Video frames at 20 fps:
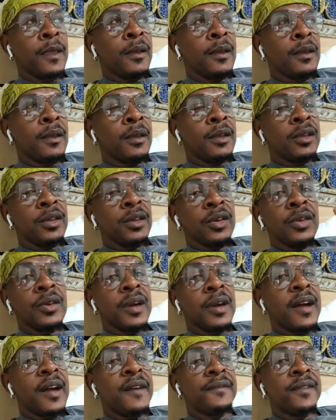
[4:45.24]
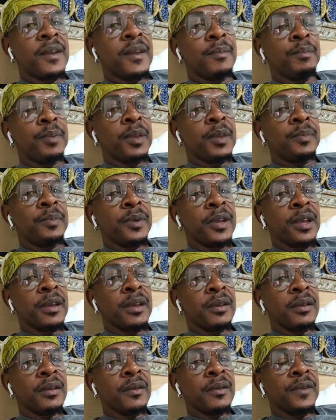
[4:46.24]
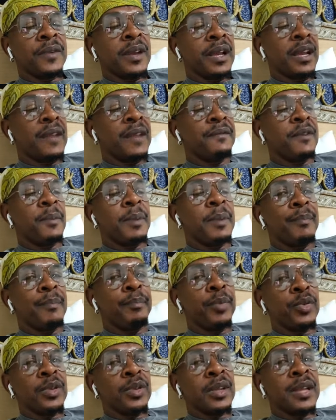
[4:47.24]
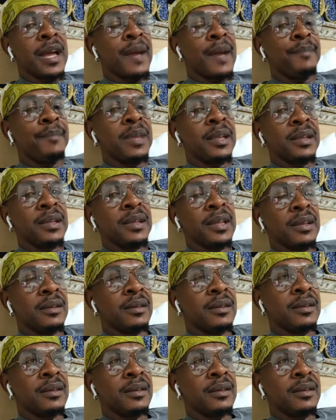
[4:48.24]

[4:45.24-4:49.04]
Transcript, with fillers: You don't have them people there for lift up and put in our building.